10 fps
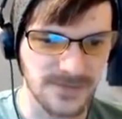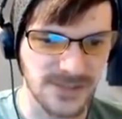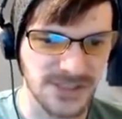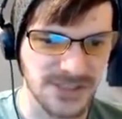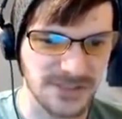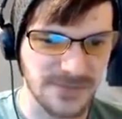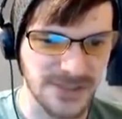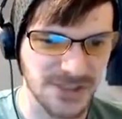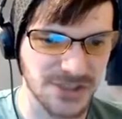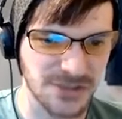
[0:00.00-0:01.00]
I'm gonna get
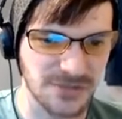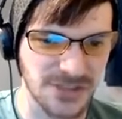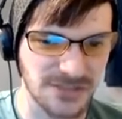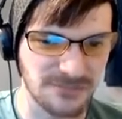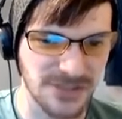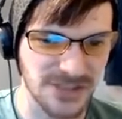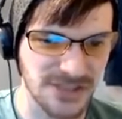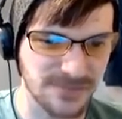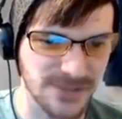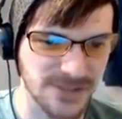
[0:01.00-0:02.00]
past you, and then when I
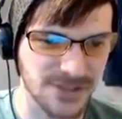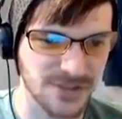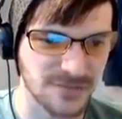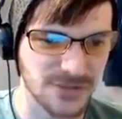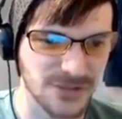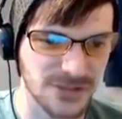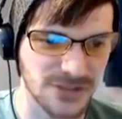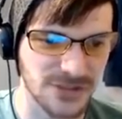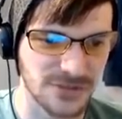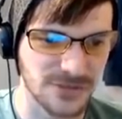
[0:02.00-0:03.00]
get past you, you're gonna
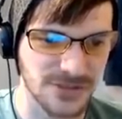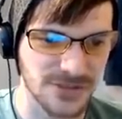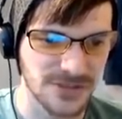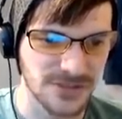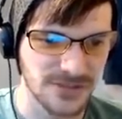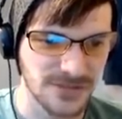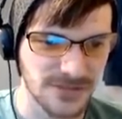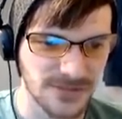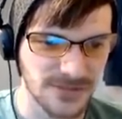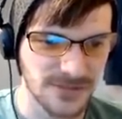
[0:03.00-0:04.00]
lose.
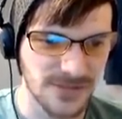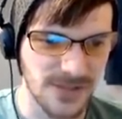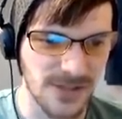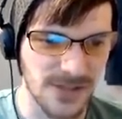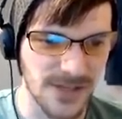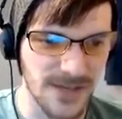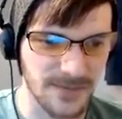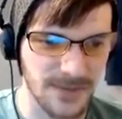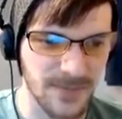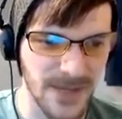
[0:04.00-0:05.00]
Oh yeah,
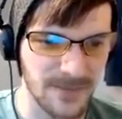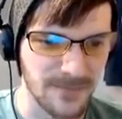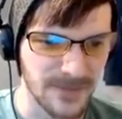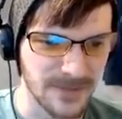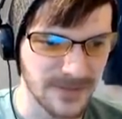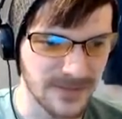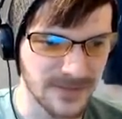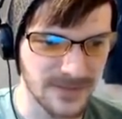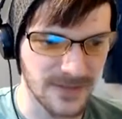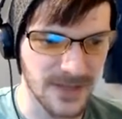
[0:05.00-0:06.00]
I'm gonna pit him.
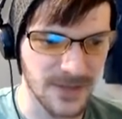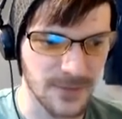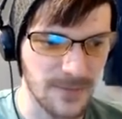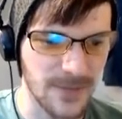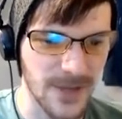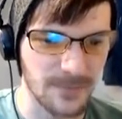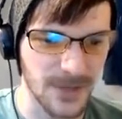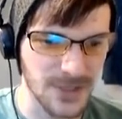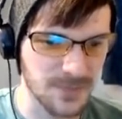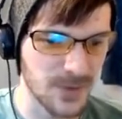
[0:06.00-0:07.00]
I didn't quite pit him,
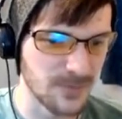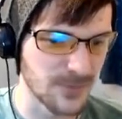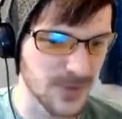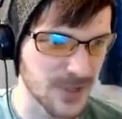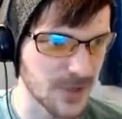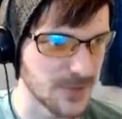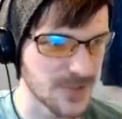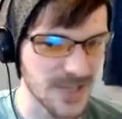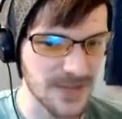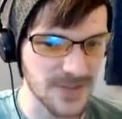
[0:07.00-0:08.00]
but I just put him through the
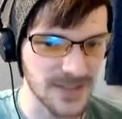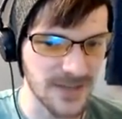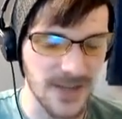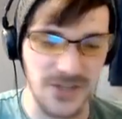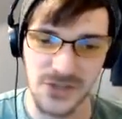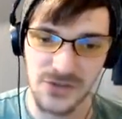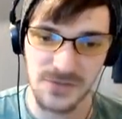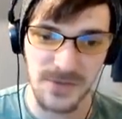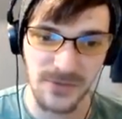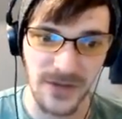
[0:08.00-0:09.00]
cones, and that was hilarious.
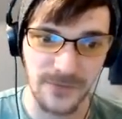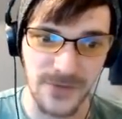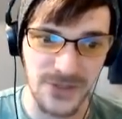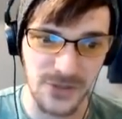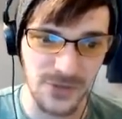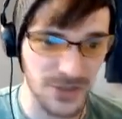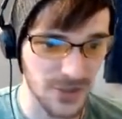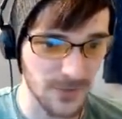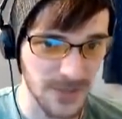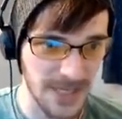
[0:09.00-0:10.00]
Excuse me, bruv, did you
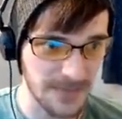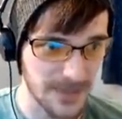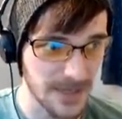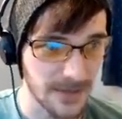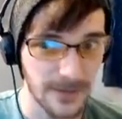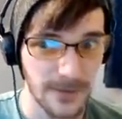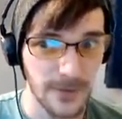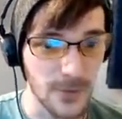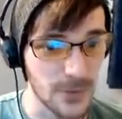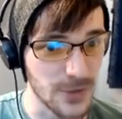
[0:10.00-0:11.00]
just overtake me?
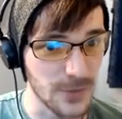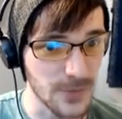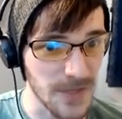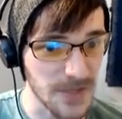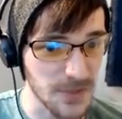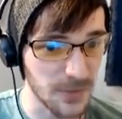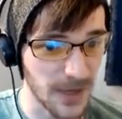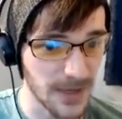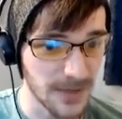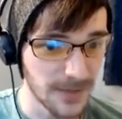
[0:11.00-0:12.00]
Who do you think you
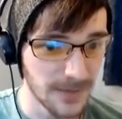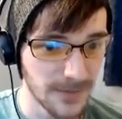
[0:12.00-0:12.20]
are?